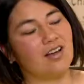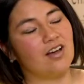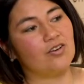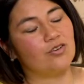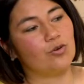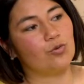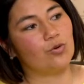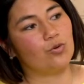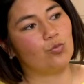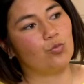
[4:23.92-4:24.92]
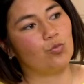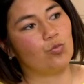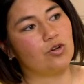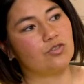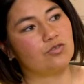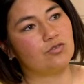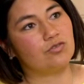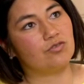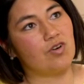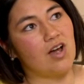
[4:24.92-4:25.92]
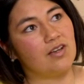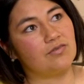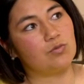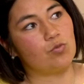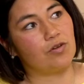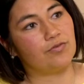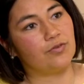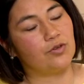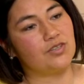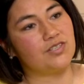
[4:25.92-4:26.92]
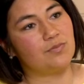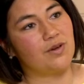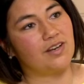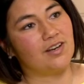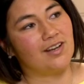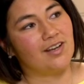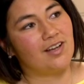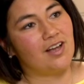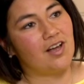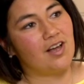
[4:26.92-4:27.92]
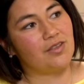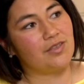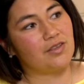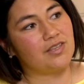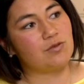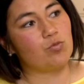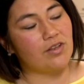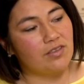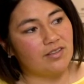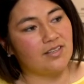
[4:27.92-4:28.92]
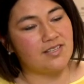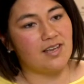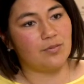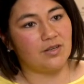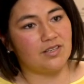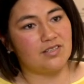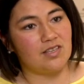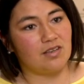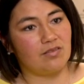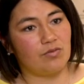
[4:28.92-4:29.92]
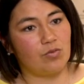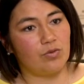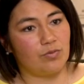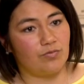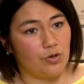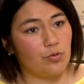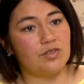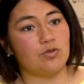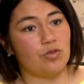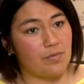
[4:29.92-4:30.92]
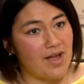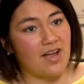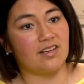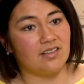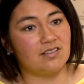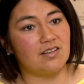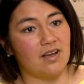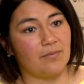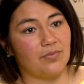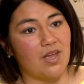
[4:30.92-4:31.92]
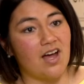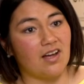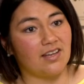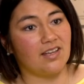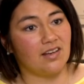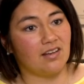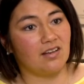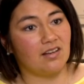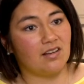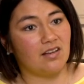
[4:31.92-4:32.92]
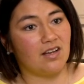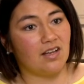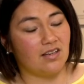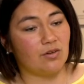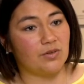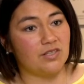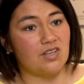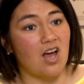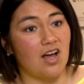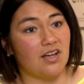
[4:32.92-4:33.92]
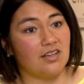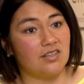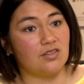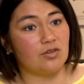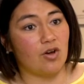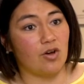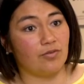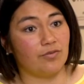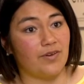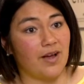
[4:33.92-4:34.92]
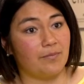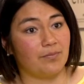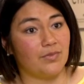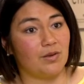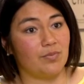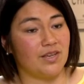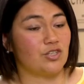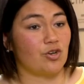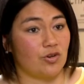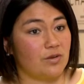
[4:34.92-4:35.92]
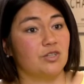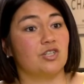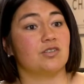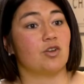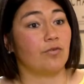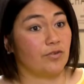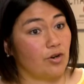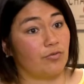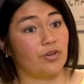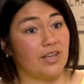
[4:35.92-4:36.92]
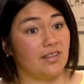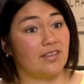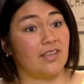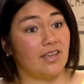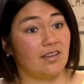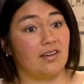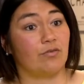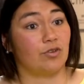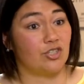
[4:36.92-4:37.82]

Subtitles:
I don't know what drives what first, but I think there's one thing that's happening is that viewers or the market are getting a little bit tired of being shown images over and over again that they can never